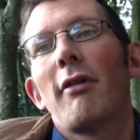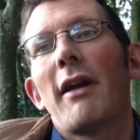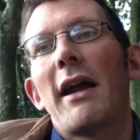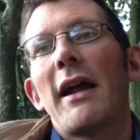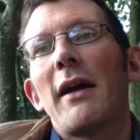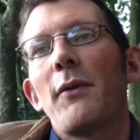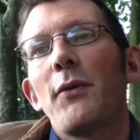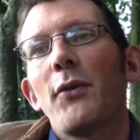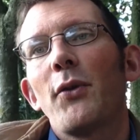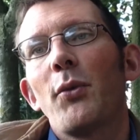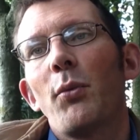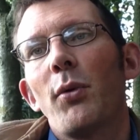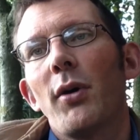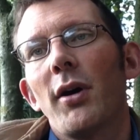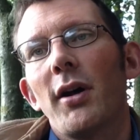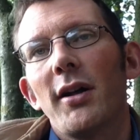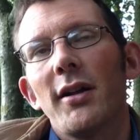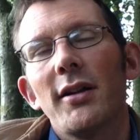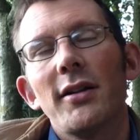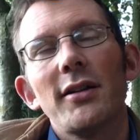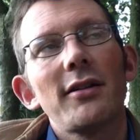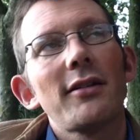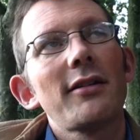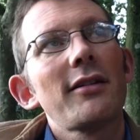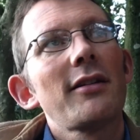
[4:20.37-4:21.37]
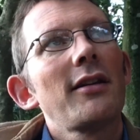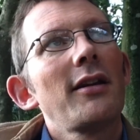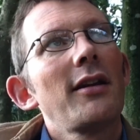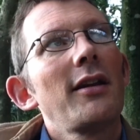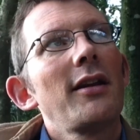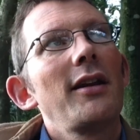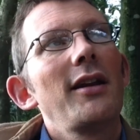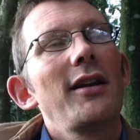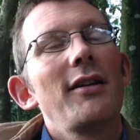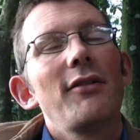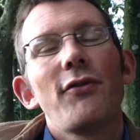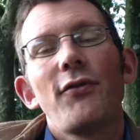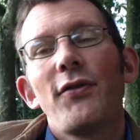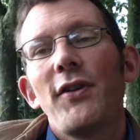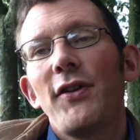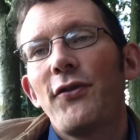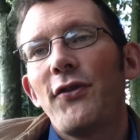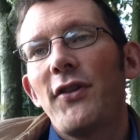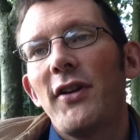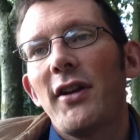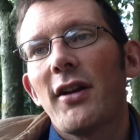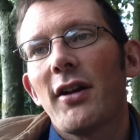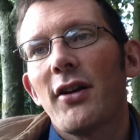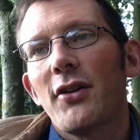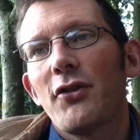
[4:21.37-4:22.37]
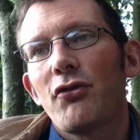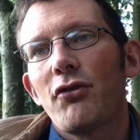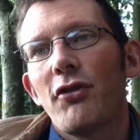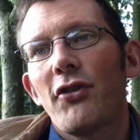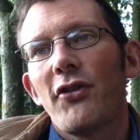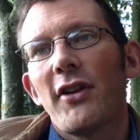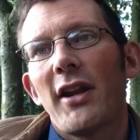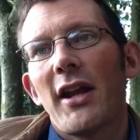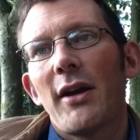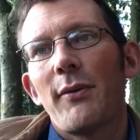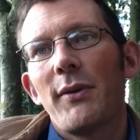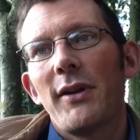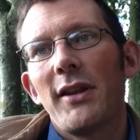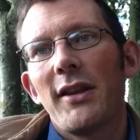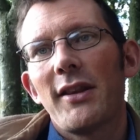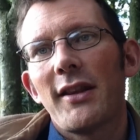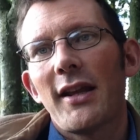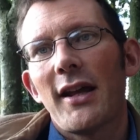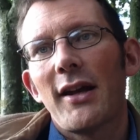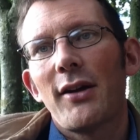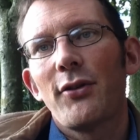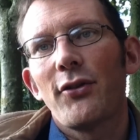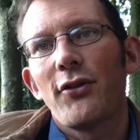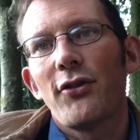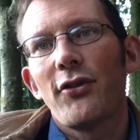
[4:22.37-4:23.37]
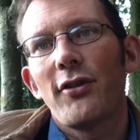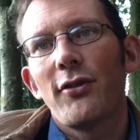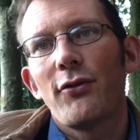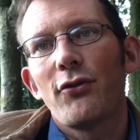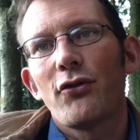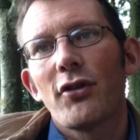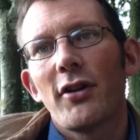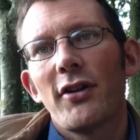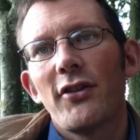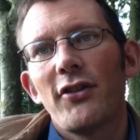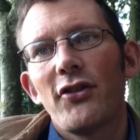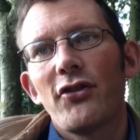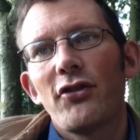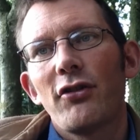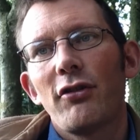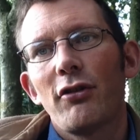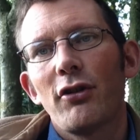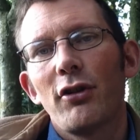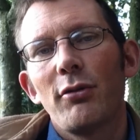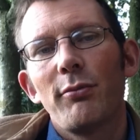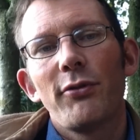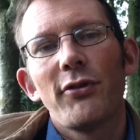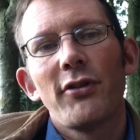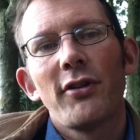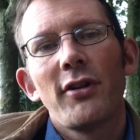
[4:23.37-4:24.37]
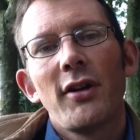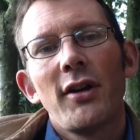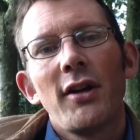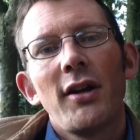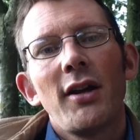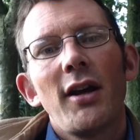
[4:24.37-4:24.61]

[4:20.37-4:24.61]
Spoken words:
around the world in 50 countries now, in thousands of transition groups,